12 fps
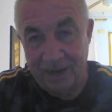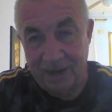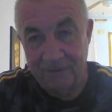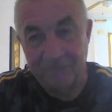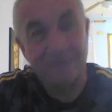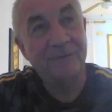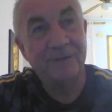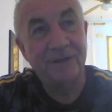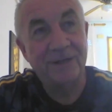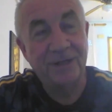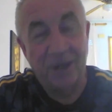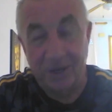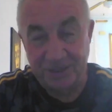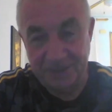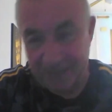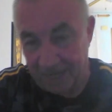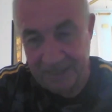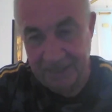have a
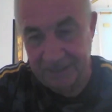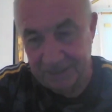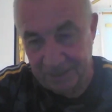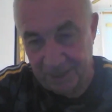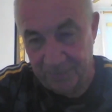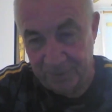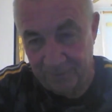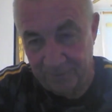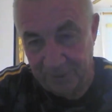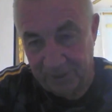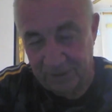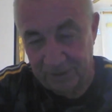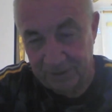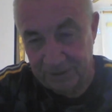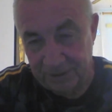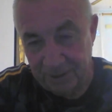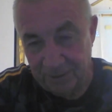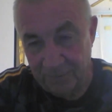nice day against the Albion
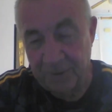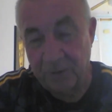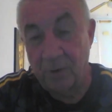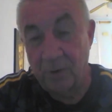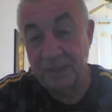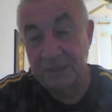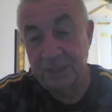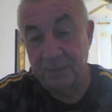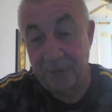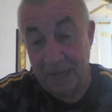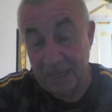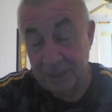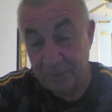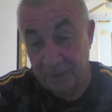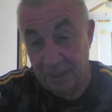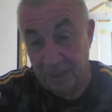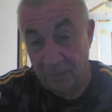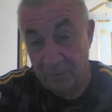because with the quality of players
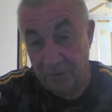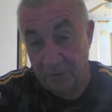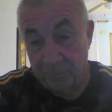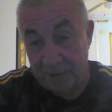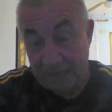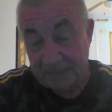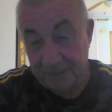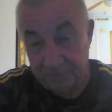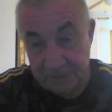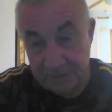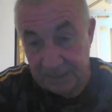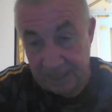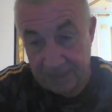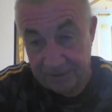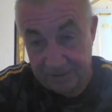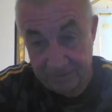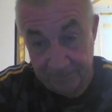we got, we could pass them to death.